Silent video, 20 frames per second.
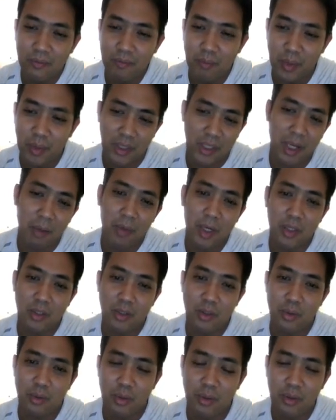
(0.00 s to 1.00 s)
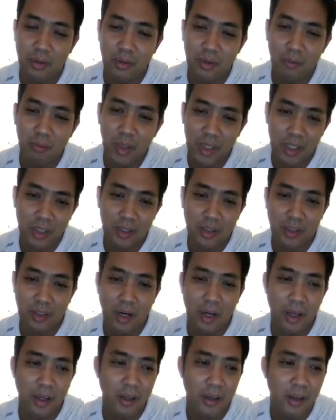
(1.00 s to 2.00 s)
but I'm not sure. But let's
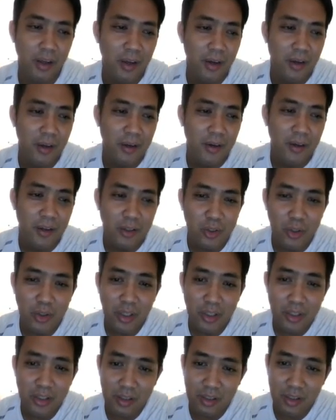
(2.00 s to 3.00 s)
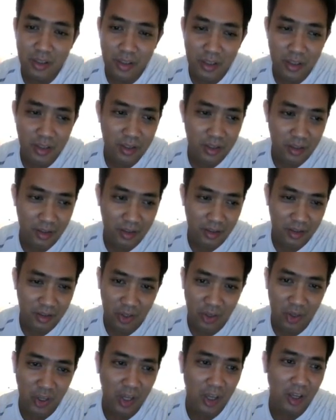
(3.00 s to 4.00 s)
try. So this is the
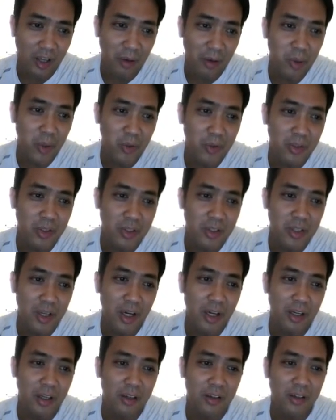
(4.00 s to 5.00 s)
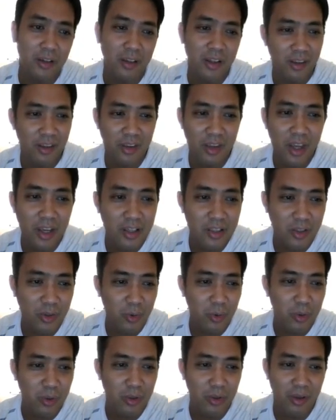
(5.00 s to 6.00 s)
thing about design. Things
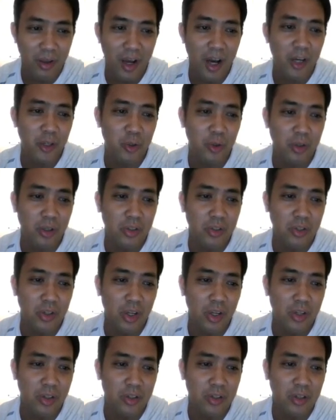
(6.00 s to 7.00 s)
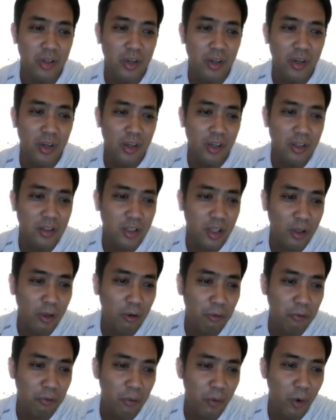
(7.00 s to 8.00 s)
could actually change. Instead
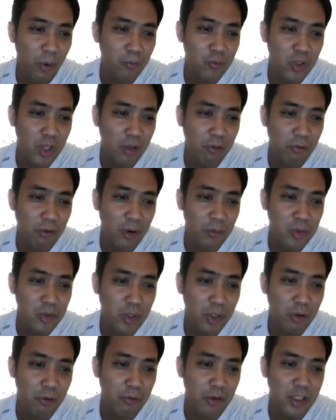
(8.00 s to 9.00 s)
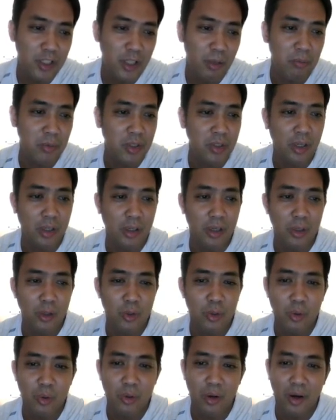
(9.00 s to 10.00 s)
of offset from surface, I'm just gonna
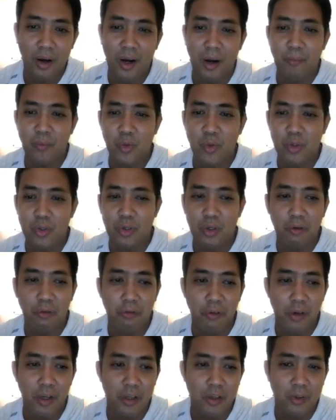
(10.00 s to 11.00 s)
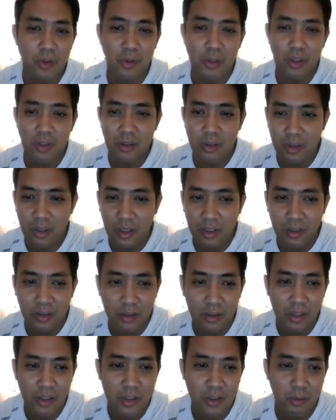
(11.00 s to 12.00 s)
do up to surface so that it's like
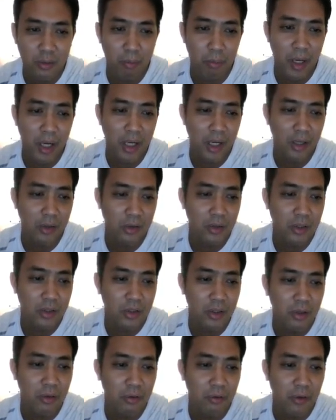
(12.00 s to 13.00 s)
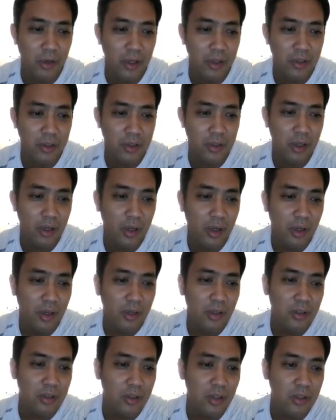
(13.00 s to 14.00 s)
right smack at the surface.
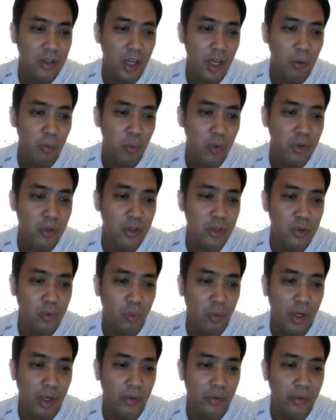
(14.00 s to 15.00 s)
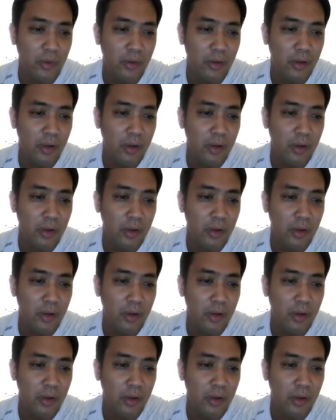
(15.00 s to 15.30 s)
It's the same with this one,